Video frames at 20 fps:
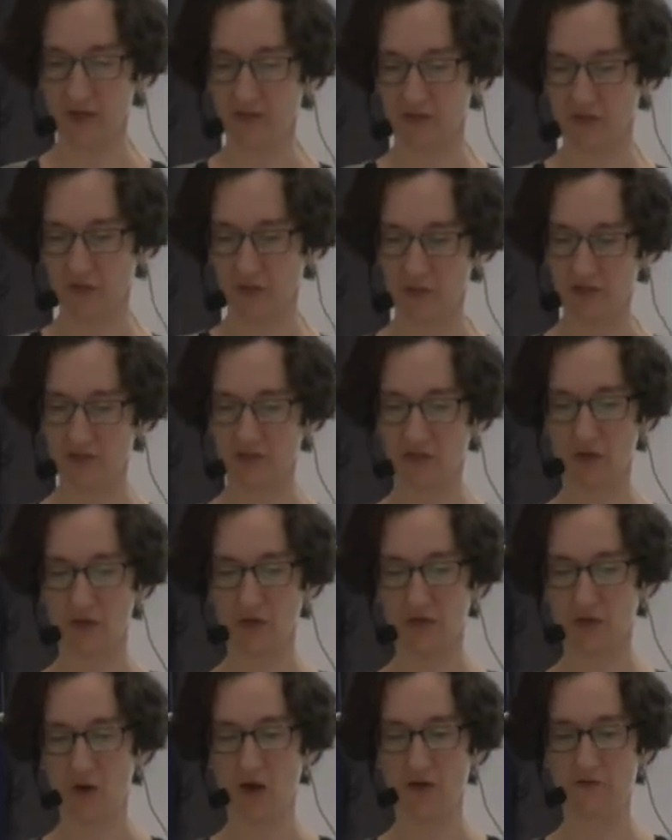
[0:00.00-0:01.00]
So we
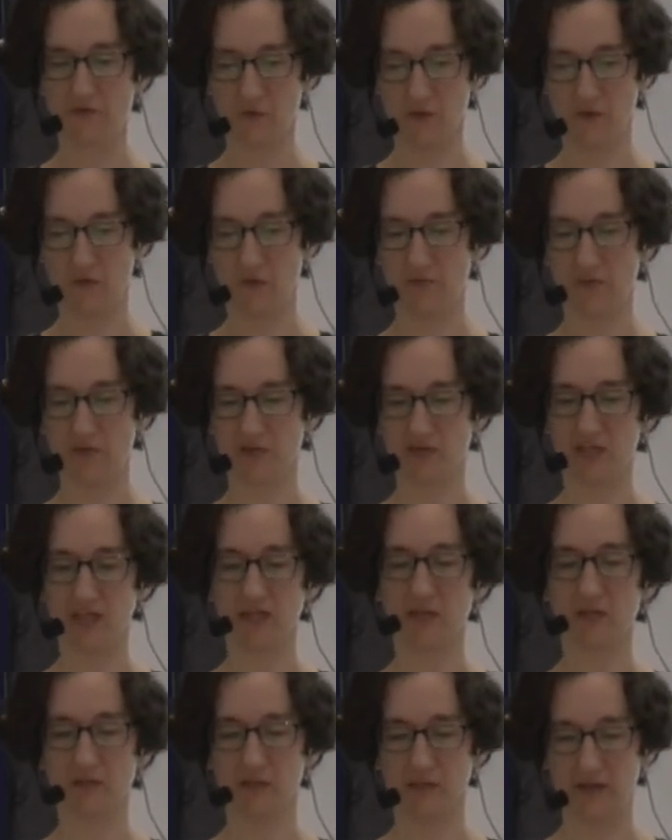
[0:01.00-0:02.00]
started off with one
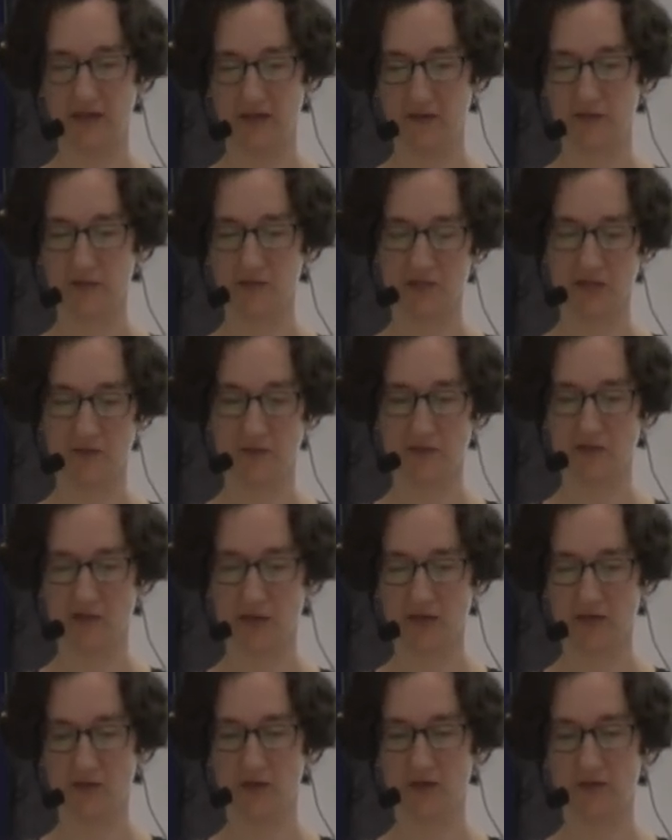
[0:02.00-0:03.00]
particular language that we
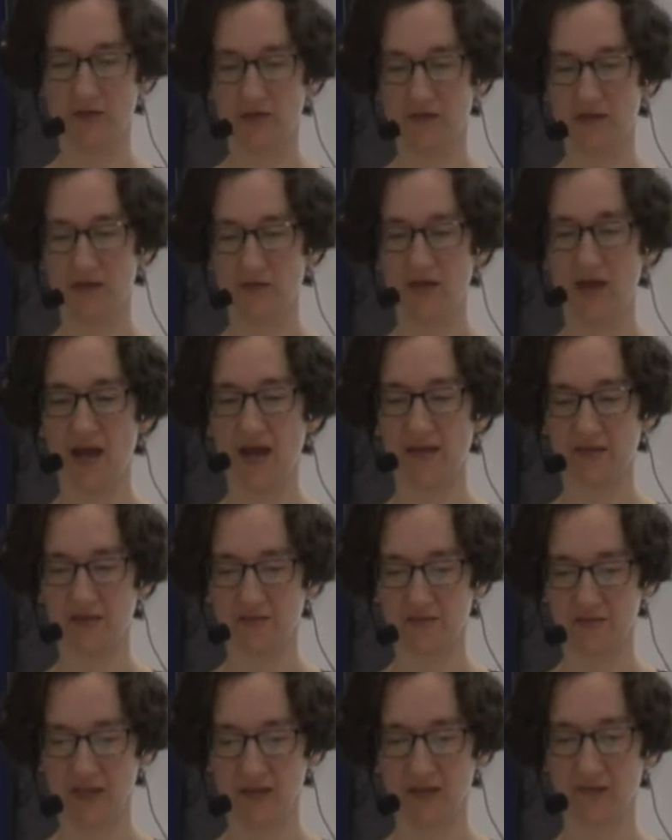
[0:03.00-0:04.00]
trained on, and then we added
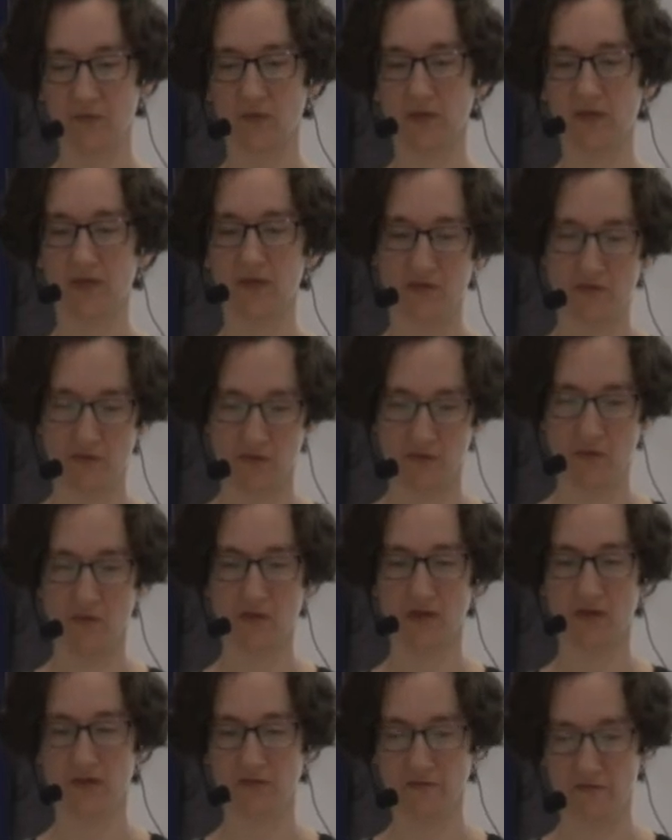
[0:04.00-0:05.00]
a second one and a third
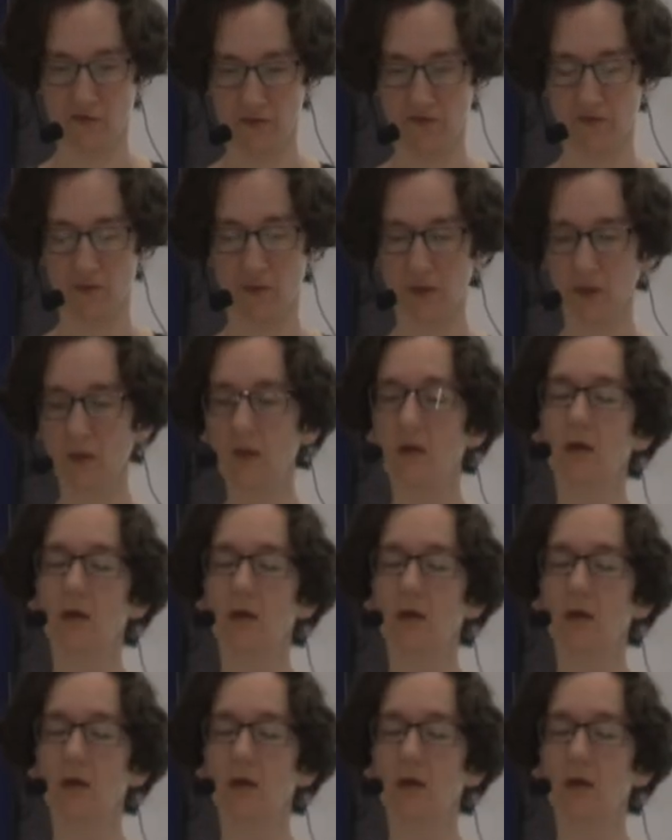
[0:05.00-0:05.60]
one and a fourth one.